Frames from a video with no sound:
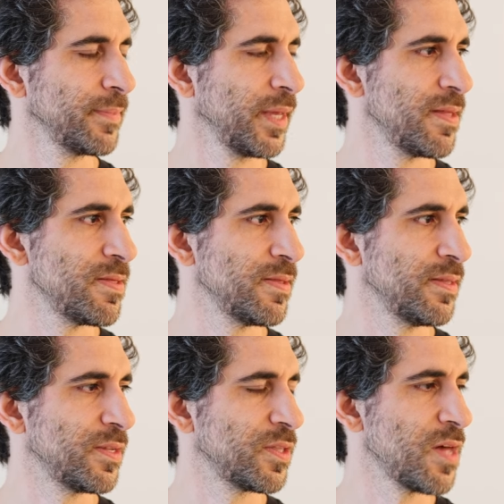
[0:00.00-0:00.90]
and
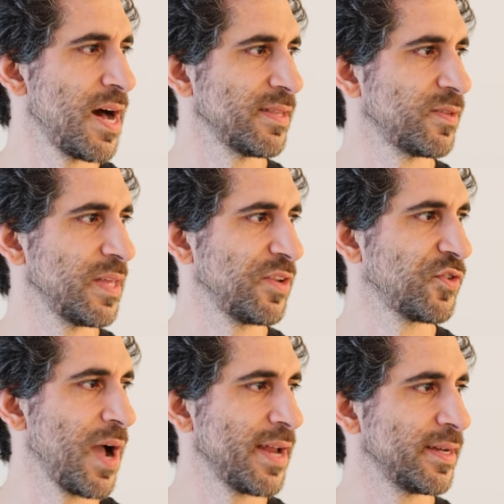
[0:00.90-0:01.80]
the thoughts they
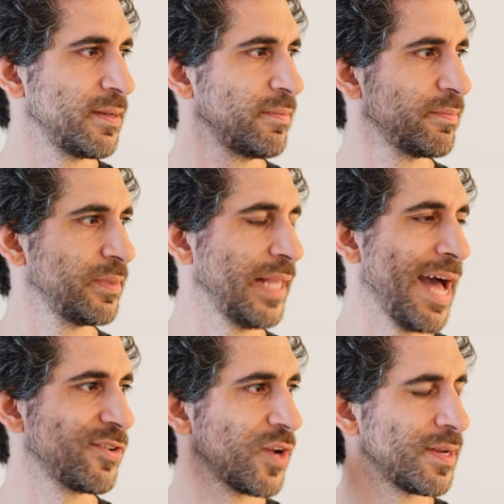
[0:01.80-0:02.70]
try to
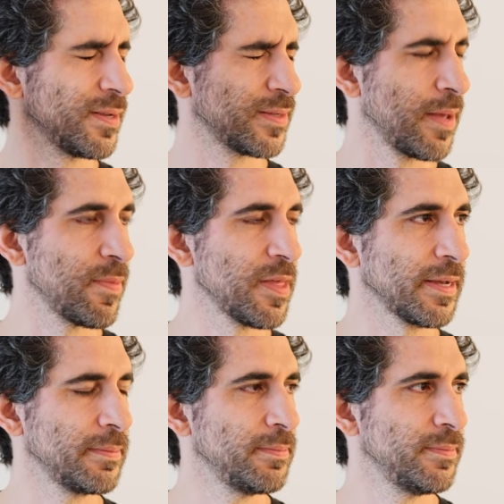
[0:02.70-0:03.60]
latch onto
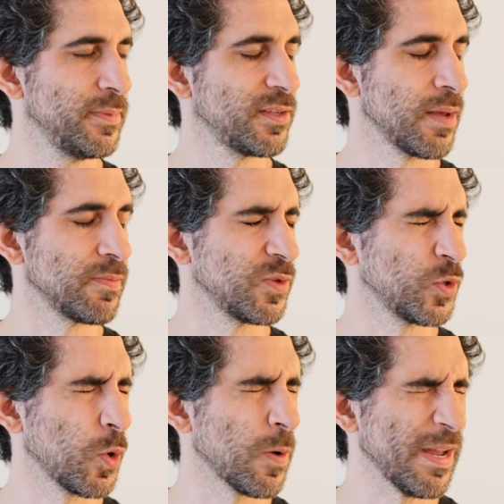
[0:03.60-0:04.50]
something, some
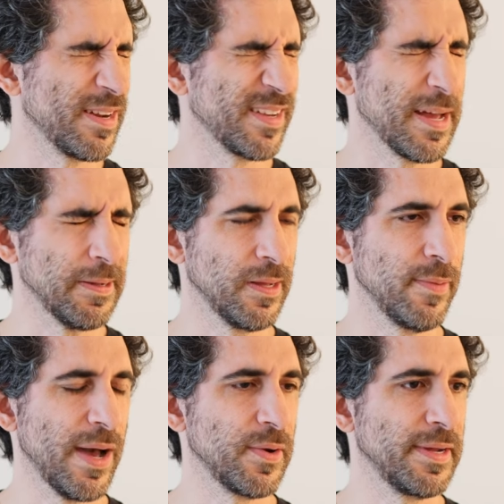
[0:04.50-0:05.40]
story to tell
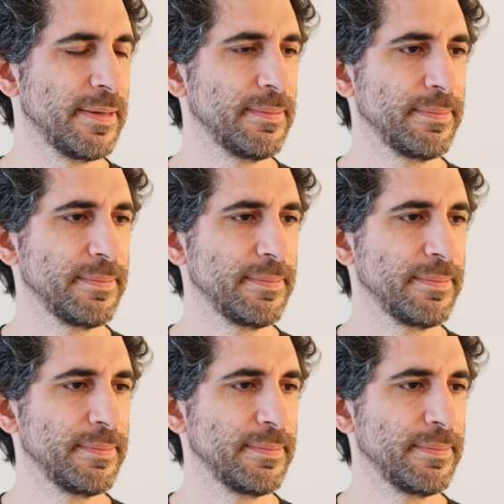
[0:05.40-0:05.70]
about it.